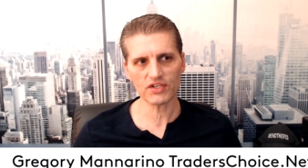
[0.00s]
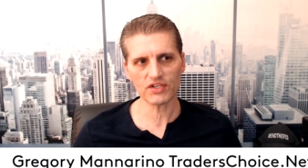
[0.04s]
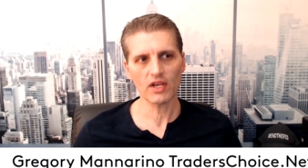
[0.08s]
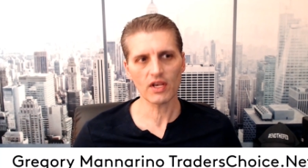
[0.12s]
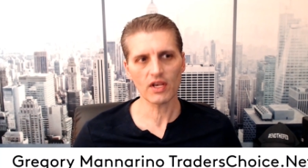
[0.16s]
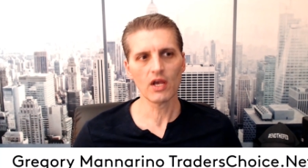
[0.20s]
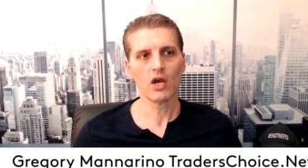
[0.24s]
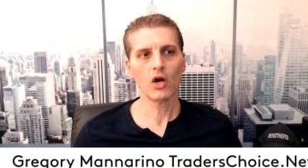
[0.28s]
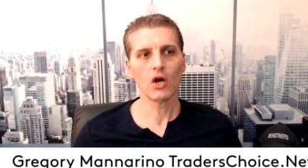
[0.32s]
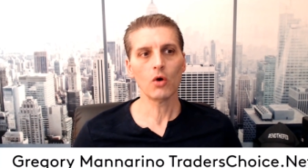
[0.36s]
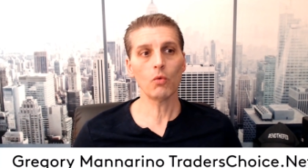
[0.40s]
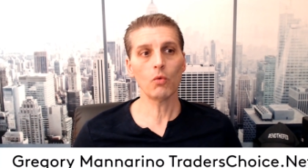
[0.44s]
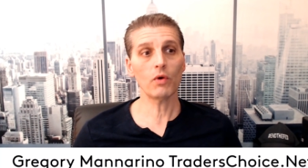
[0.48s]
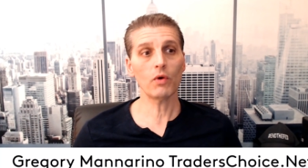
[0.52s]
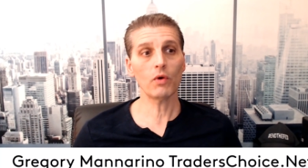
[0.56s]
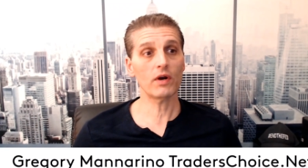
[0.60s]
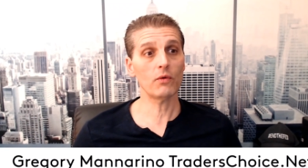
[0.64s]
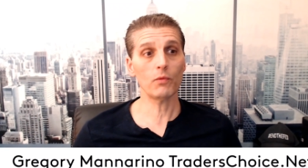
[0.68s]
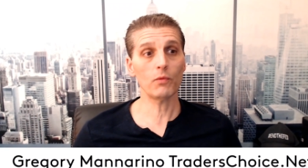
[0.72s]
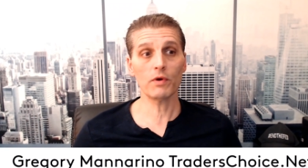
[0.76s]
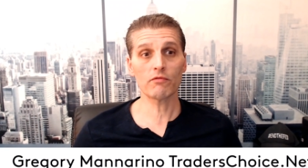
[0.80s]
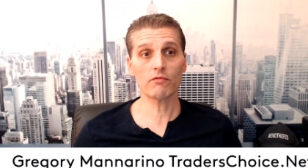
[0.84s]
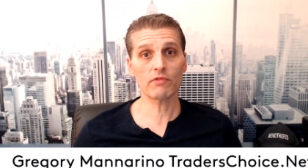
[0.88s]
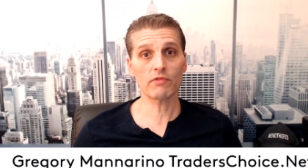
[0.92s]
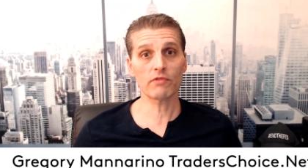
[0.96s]
we
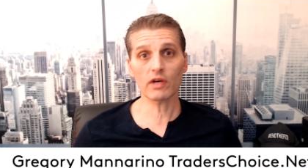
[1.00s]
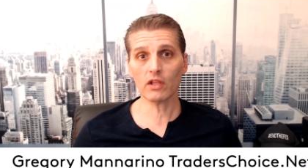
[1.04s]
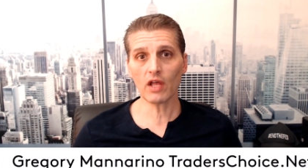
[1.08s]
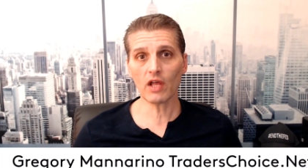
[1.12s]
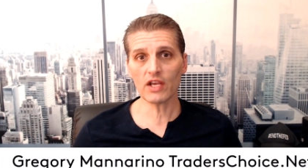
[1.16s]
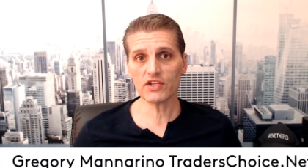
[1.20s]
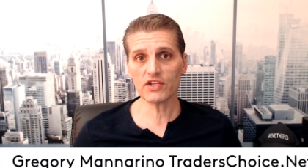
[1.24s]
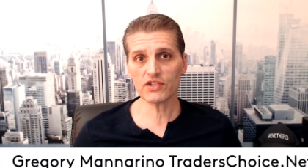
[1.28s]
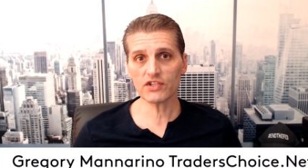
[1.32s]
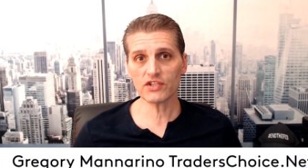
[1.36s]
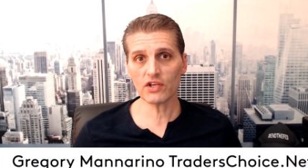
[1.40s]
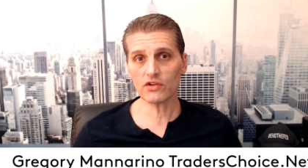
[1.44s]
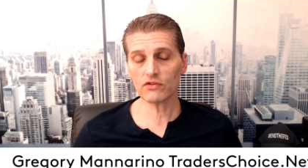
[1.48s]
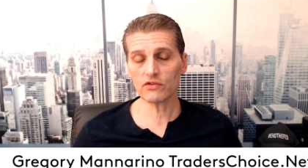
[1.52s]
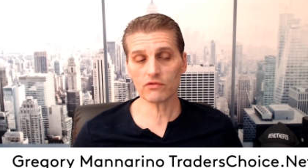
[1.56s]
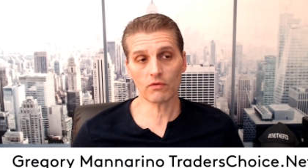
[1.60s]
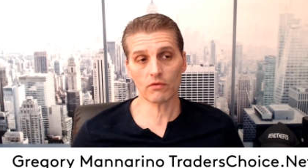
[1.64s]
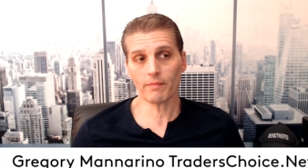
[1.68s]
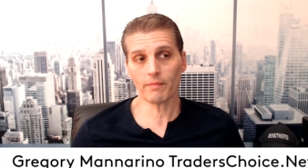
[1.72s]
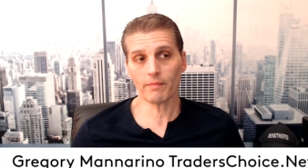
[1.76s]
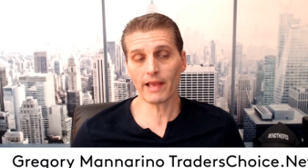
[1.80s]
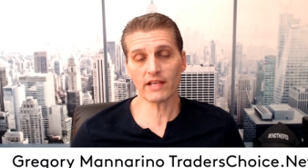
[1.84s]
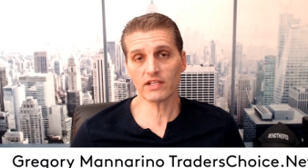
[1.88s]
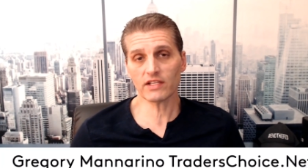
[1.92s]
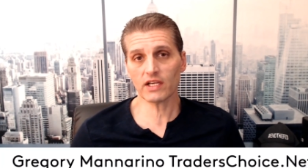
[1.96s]
realize central banks are
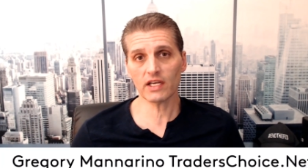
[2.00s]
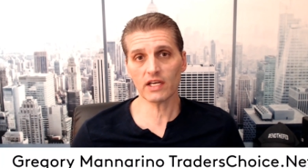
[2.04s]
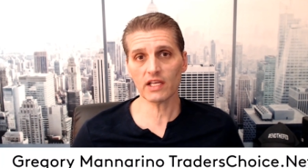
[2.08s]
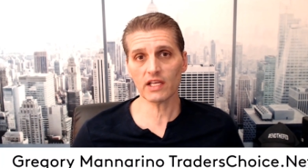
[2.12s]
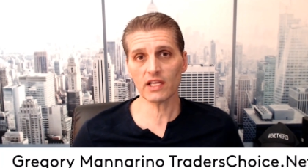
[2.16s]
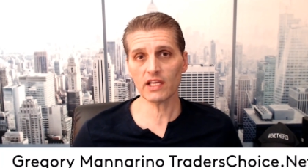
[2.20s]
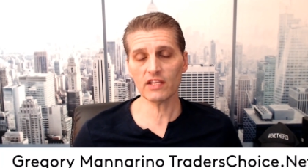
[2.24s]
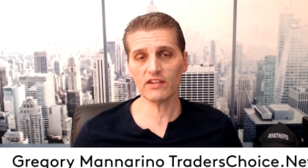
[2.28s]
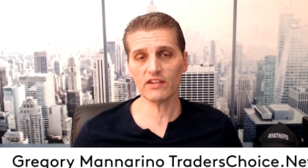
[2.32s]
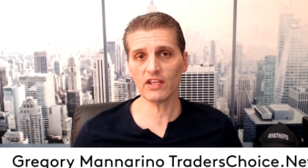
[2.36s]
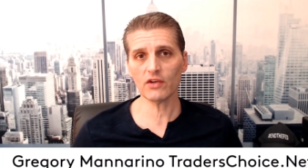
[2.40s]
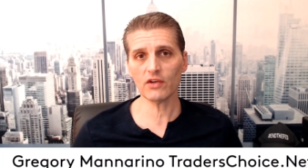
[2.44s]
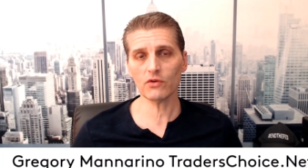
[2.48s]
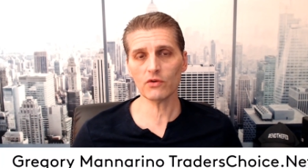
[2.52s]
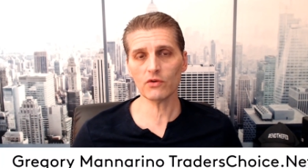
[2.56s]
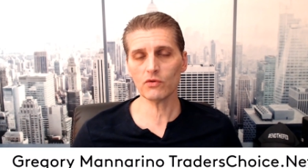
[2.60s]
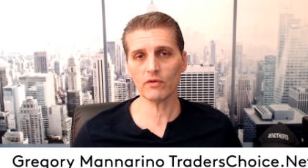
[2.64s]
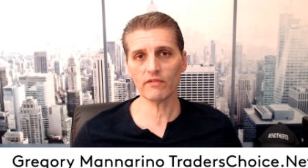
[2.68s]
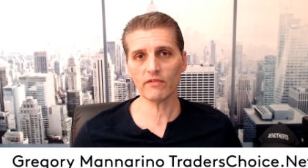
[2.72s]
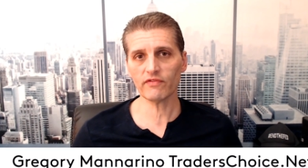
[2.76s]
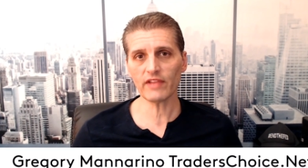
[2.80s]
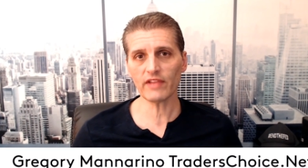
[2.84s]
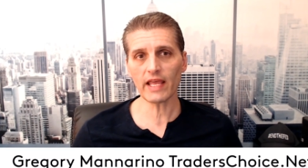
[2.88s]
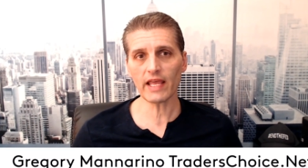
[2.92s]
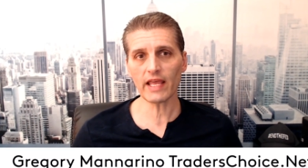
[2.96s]
going to continue to
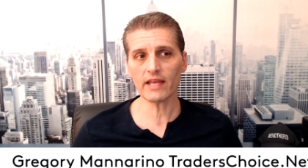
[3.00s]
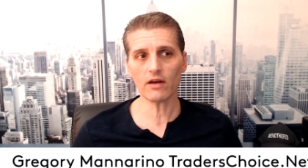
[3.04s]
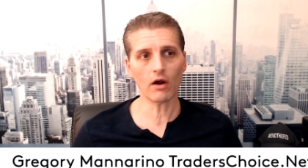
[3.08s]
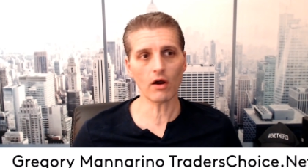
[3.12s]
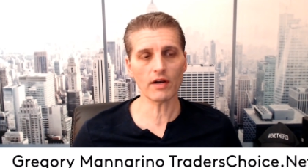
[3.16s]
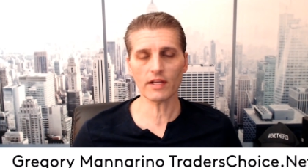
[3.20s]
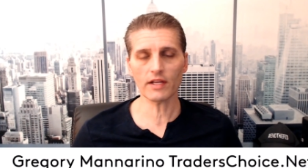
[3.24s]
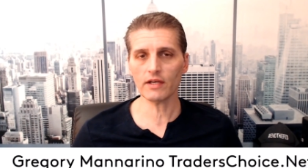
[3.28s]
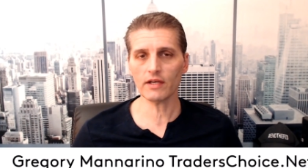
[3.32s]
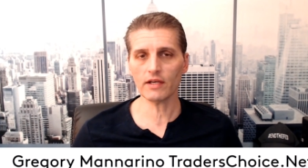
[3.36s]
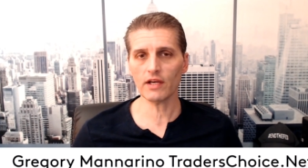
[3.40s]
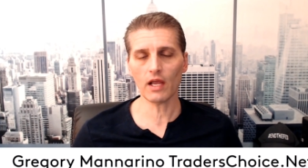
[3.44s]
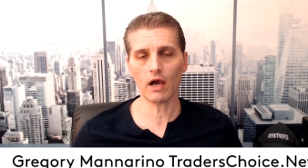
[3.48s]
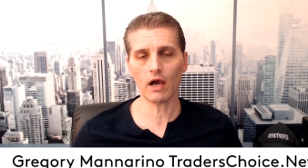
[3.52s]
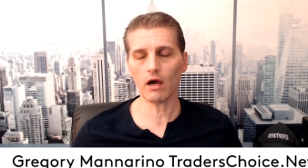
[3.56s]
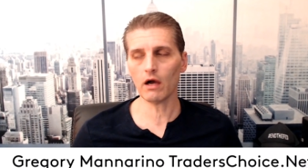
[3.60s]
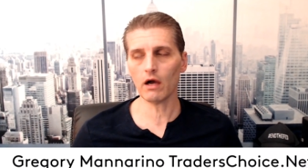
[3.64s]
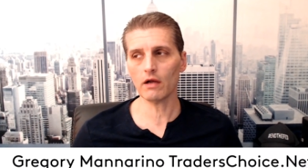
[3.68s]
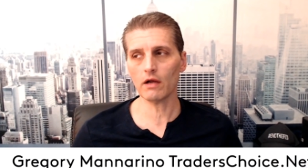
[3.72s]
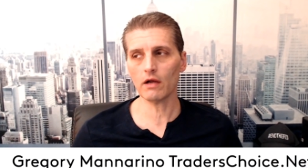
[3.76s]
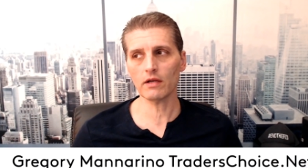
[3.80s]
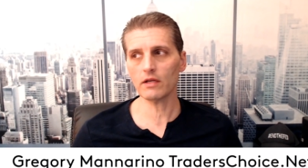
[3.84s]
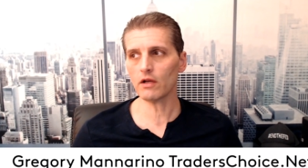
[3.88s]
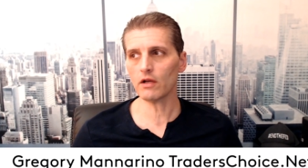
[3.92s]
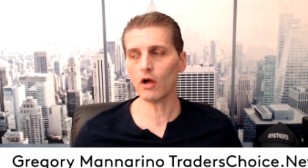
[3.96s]
inflate on an, on an
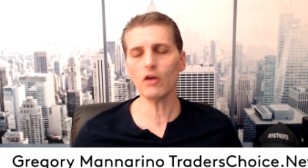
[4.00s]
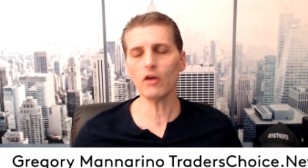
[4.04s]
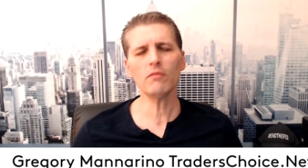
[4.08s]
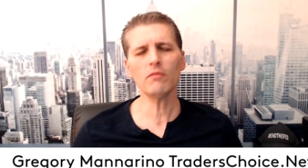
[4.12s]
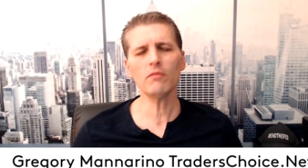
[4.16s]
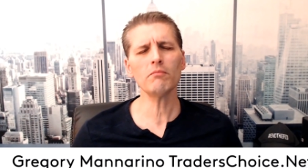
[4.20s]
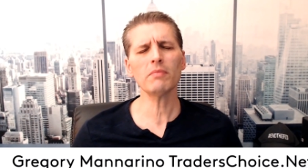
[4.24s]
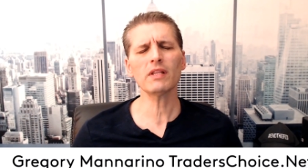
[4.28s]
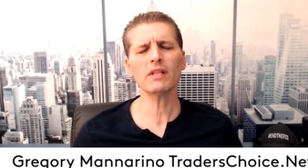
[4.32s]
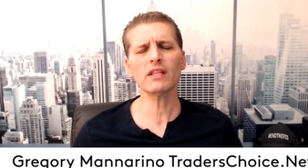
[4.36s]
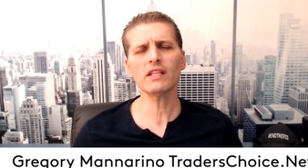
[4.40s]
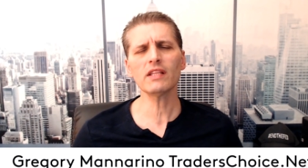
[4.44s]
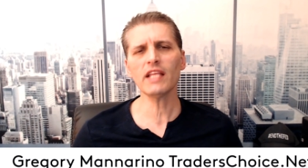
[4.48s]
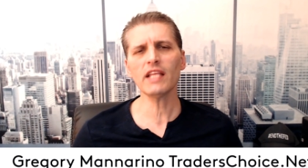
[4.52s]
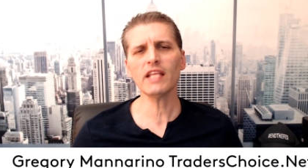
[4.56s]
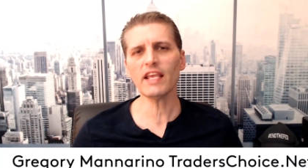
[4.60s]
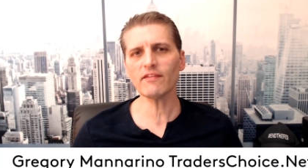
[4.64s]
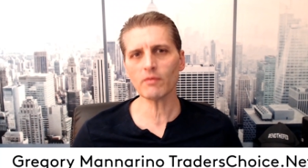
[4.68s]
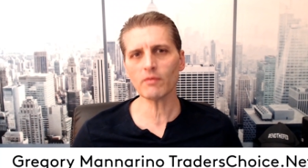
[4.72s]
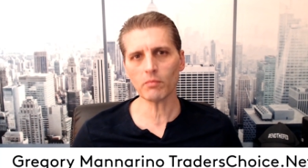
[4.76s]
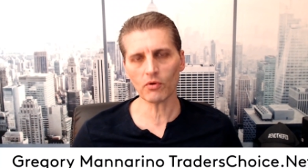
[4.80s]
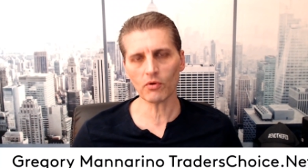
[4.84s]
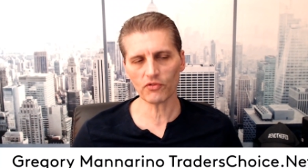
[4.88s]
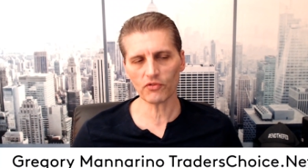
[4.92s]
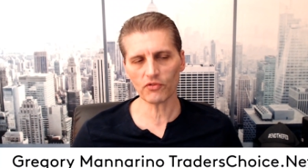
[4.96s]
unbelievable
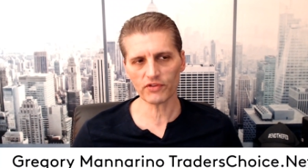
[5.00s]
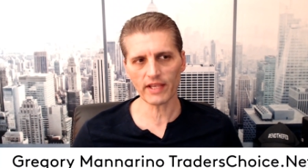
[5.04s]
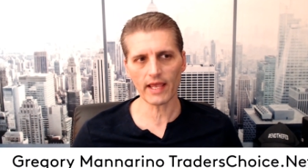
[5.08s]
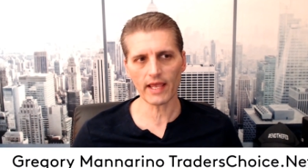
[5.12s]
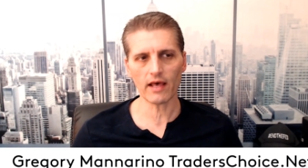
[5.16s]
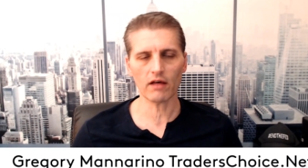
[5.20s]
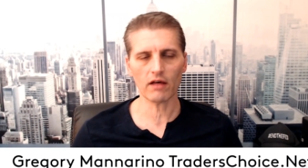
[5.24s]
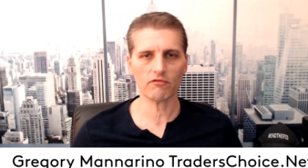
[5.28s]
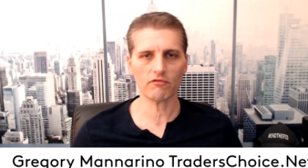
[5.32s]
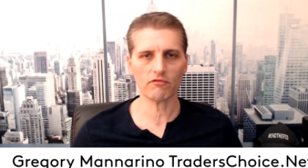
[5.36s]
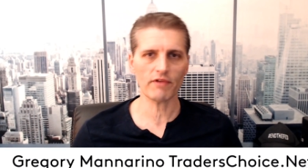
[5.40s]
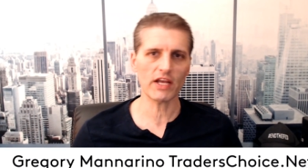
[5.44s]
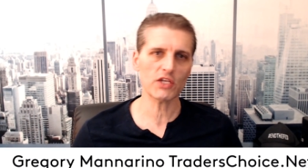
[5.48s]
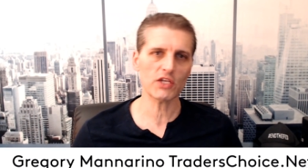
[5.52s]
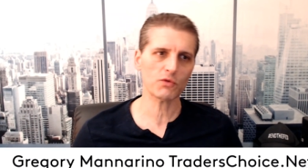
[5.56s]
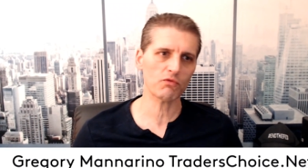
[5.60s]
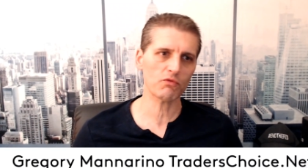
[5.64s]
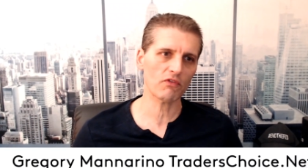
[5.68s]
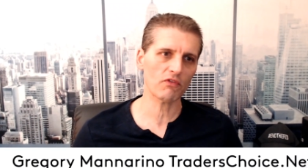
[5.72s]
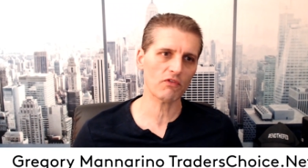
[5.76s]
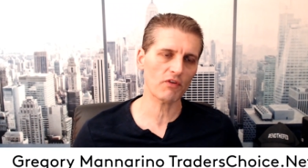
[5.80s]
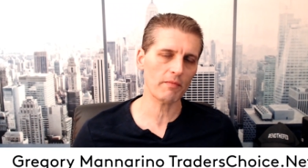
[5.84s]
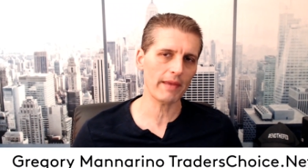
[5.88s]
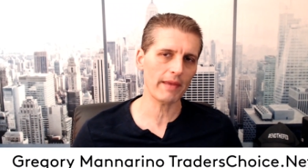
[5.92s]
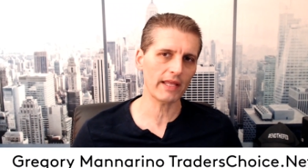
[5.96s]
scale. Rates will
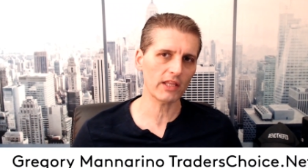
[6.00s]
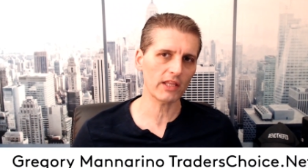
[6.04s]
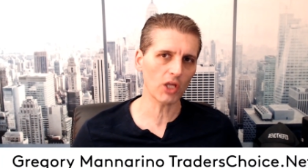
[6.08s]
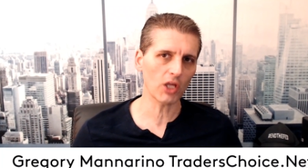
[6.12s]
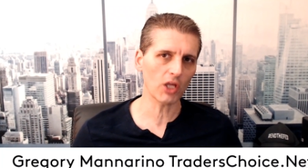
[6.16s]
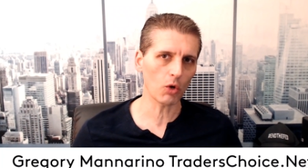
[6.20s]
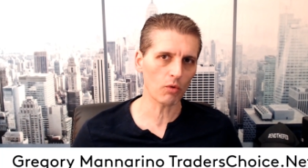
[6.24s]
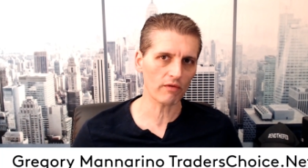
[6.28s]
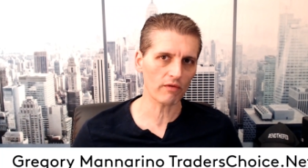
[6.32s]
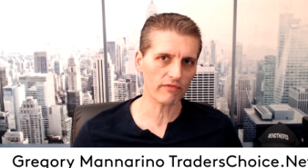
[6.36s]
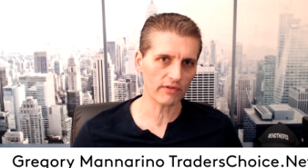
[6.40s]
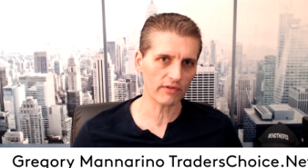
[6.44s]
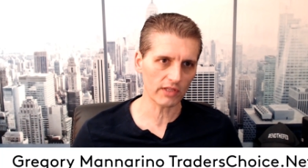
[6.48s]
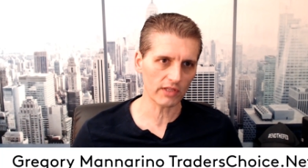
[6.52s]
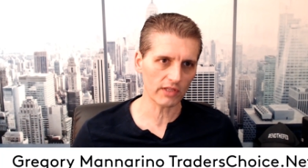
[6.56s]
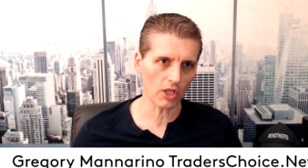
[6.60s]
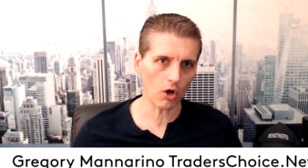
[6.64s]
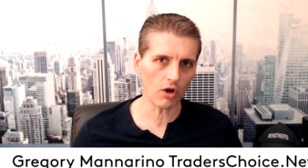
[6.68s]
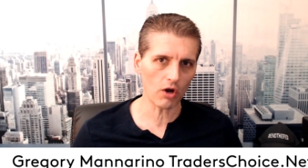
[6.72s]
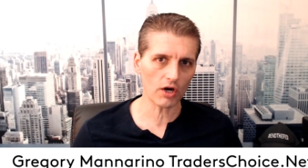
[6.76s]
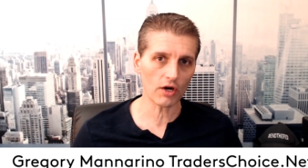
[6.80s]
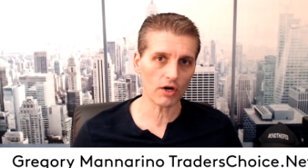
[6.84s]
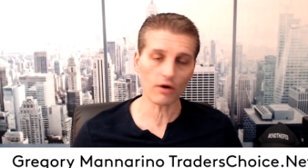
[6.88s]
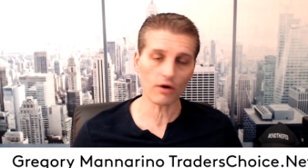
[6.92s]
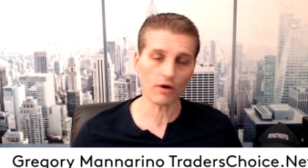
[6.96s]
remain lower for longer.